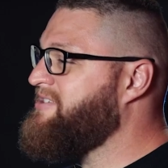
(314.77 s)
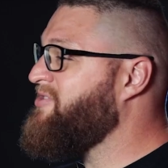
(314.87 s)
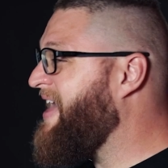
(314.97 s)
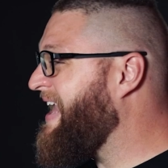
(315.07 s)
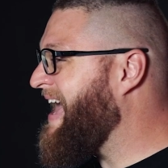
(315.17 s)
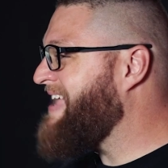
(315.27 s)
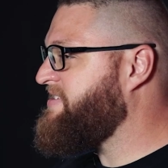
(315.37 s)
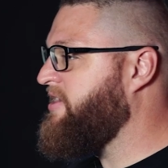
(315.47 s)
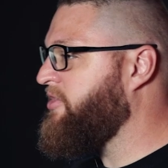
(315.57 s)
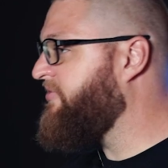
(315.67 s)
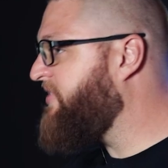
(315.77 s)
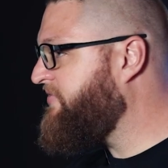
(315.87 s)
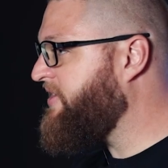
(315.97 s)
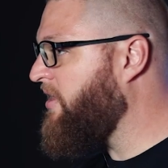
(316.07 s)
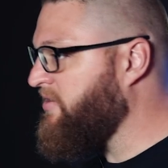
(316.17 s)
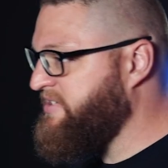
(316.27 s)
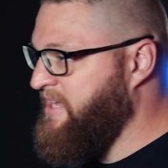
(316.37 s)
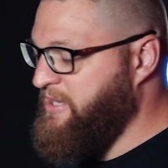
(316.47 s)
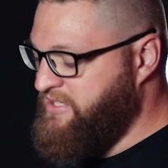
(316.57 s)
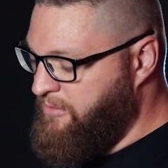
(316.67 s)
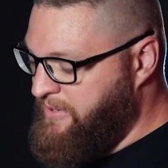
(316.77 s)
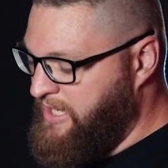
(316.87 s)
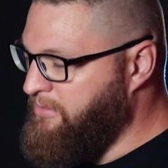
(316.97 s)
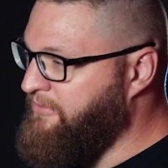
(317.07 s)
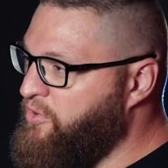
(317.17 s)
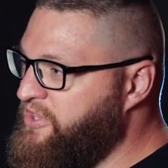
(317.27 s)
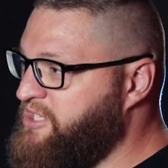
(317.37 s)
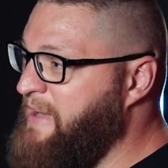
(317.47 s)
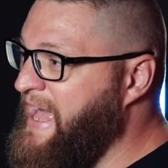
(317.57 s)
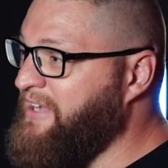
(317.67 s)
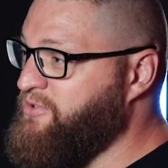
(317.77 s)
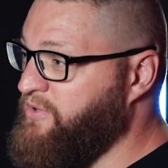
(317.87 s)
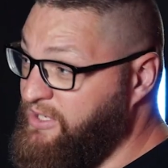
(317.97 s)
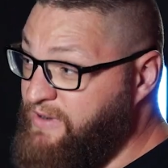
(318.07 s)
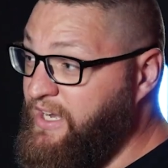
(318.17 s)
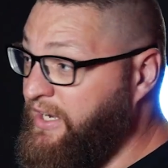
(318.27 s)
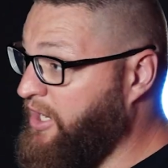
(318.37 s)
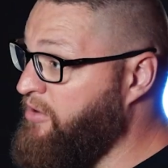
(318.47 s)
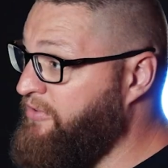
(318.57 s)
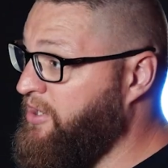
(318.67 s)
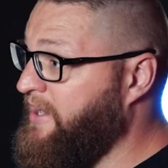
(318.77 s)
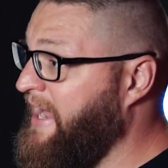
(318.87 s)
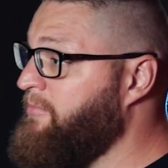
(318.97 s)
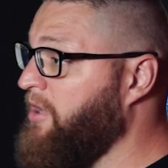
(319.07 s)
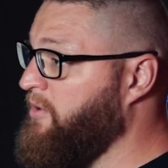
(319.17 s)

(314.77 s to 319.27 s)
And so that adds another $50 MSRP before this bag is really ready to go for your camera